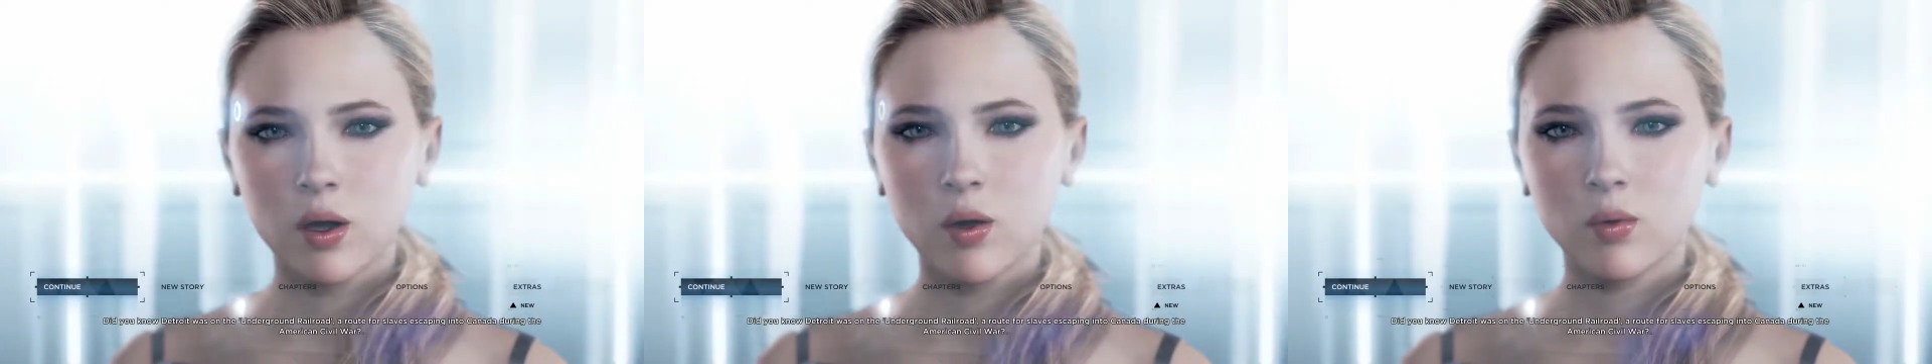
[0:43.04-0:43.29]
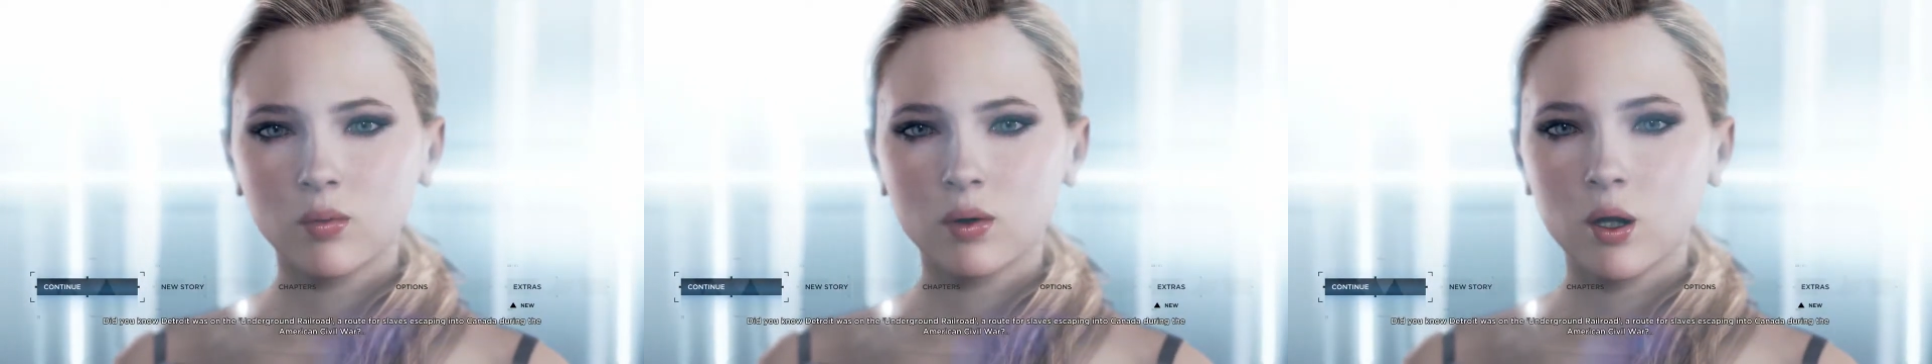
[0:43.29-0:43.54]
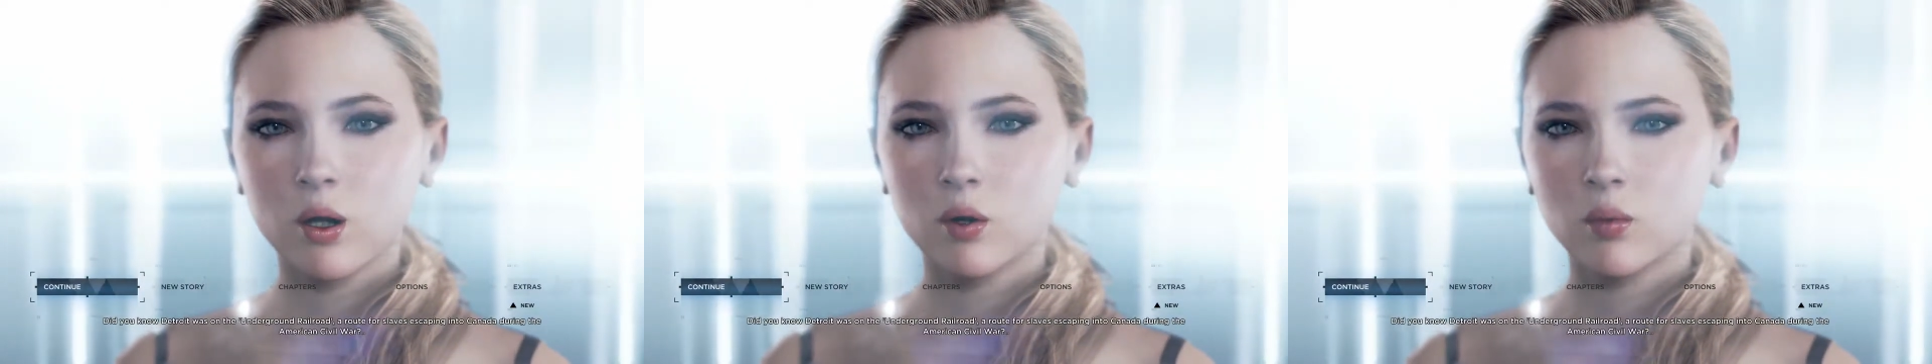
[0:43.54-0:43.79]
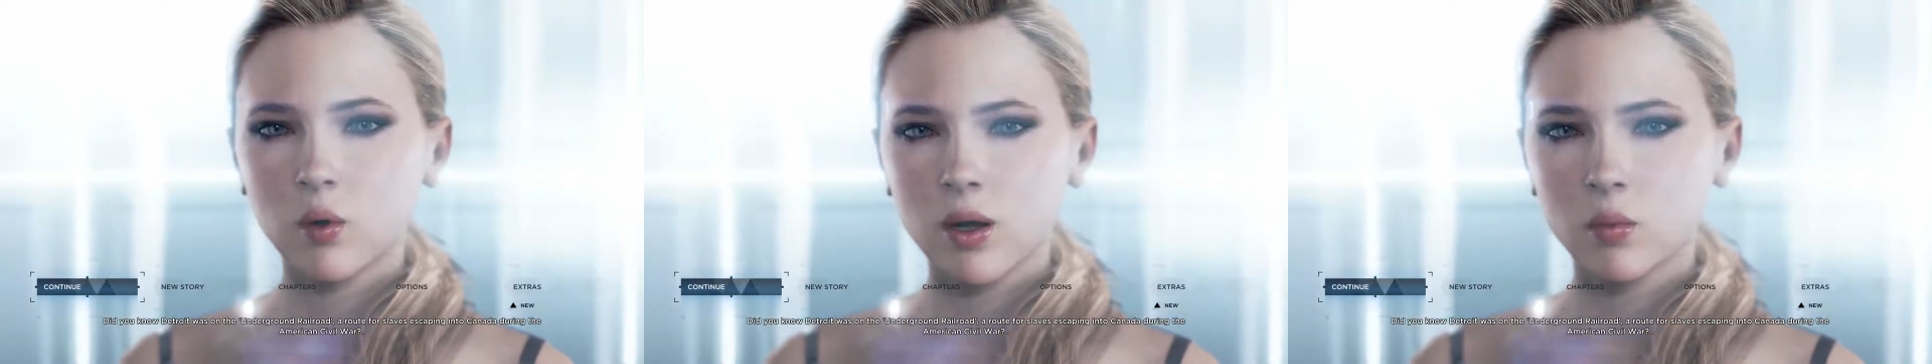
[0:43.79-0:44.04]
didn't occur to Detroit me.
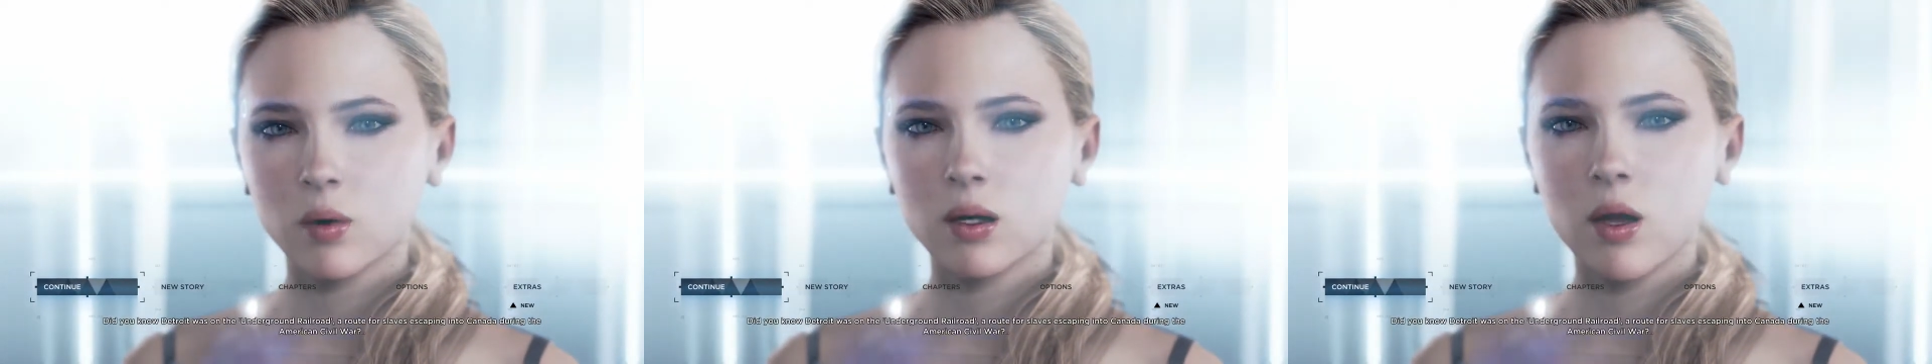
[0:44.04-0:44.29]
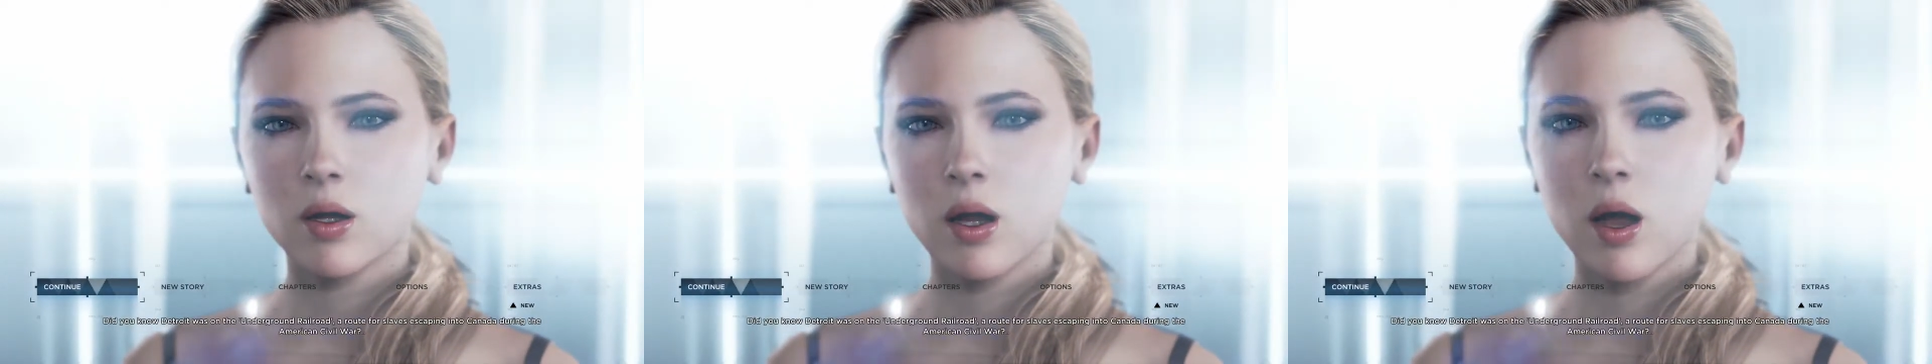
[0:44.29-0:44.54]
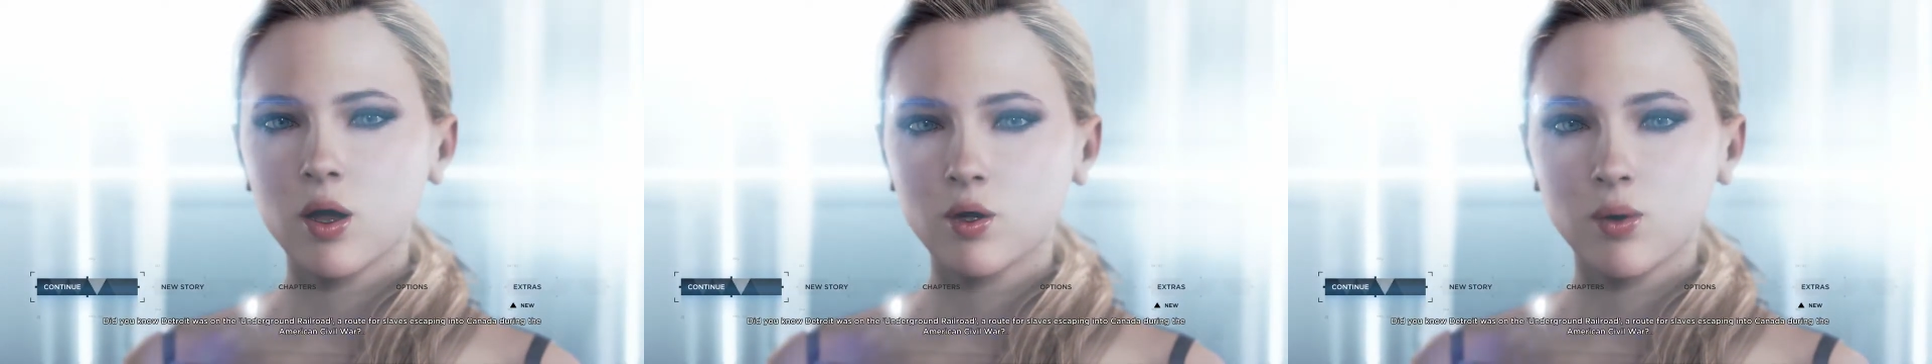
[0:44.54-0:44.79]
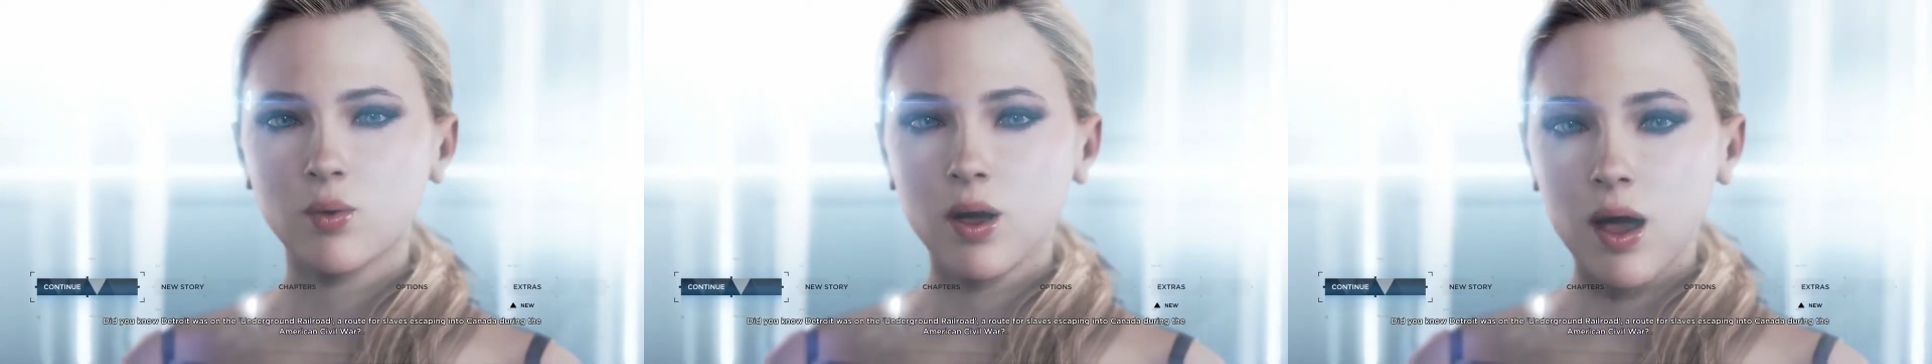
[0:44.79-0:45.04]
Detroit was on the
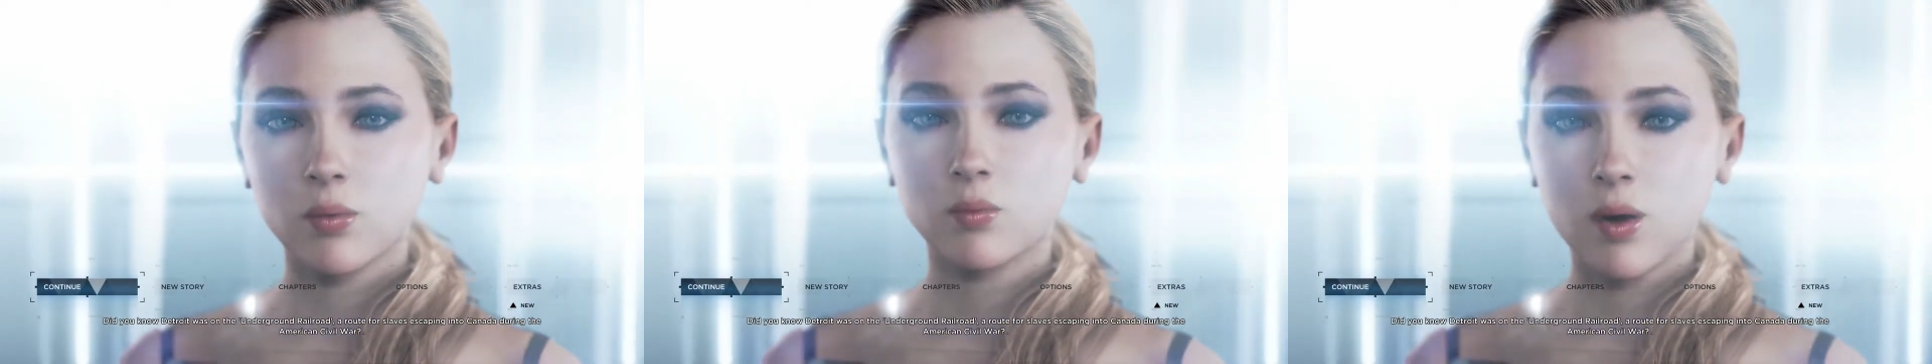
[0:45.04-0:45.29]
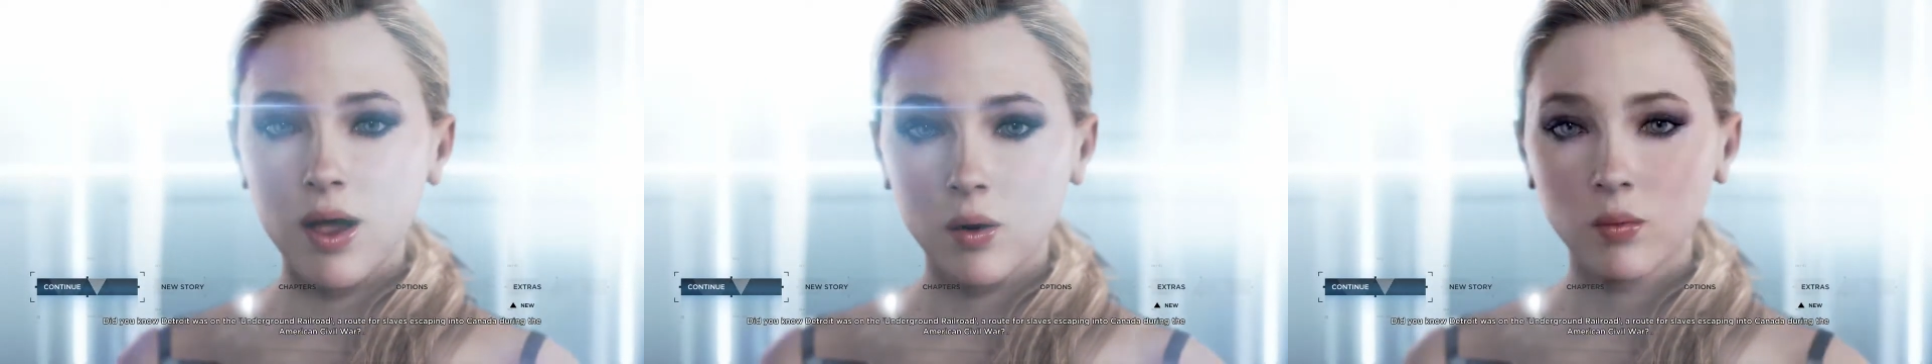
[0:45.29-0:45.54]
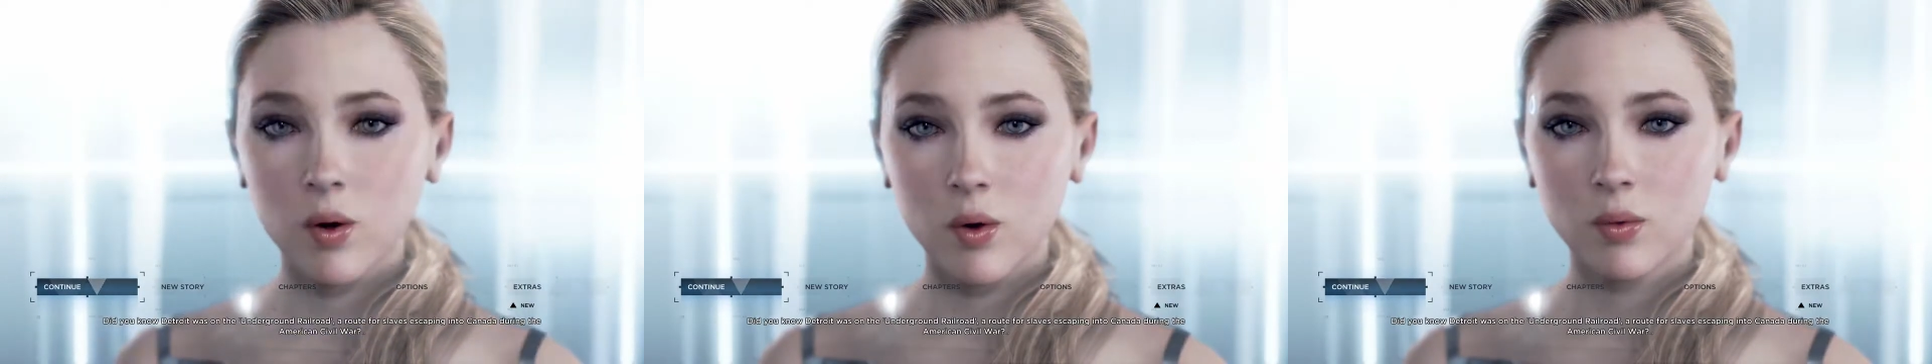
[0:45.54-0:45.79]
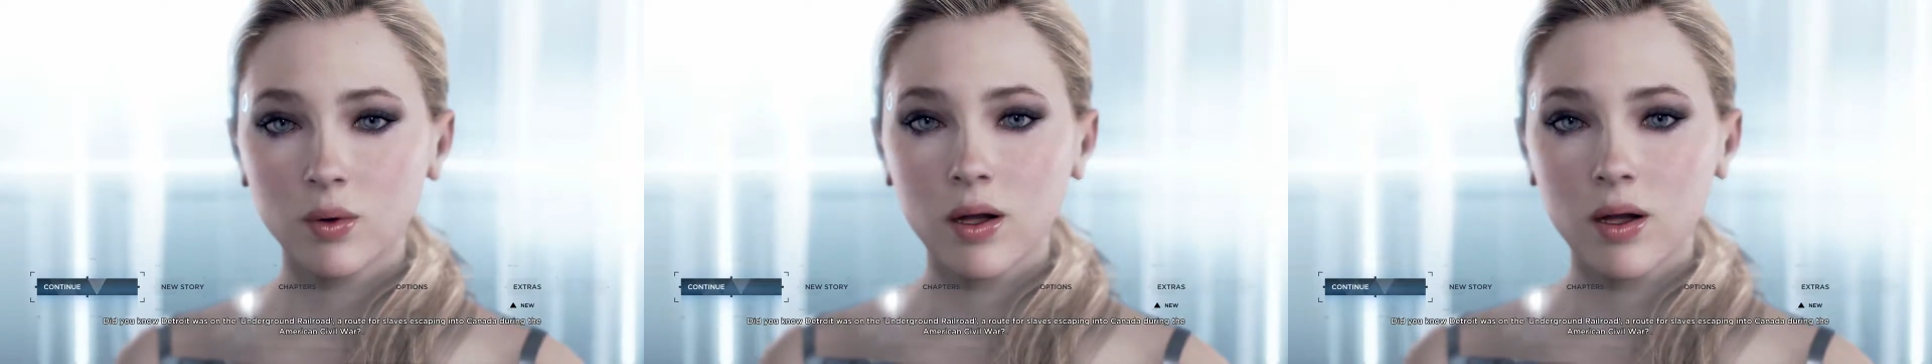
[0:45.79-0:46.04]
Underground
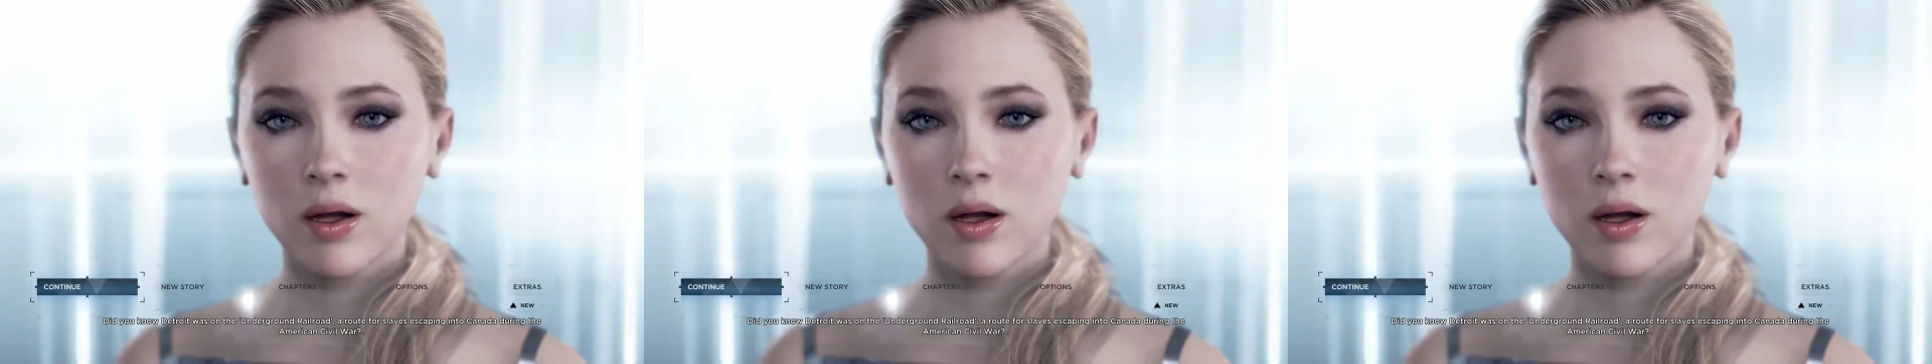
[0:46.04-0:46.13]
Railroad,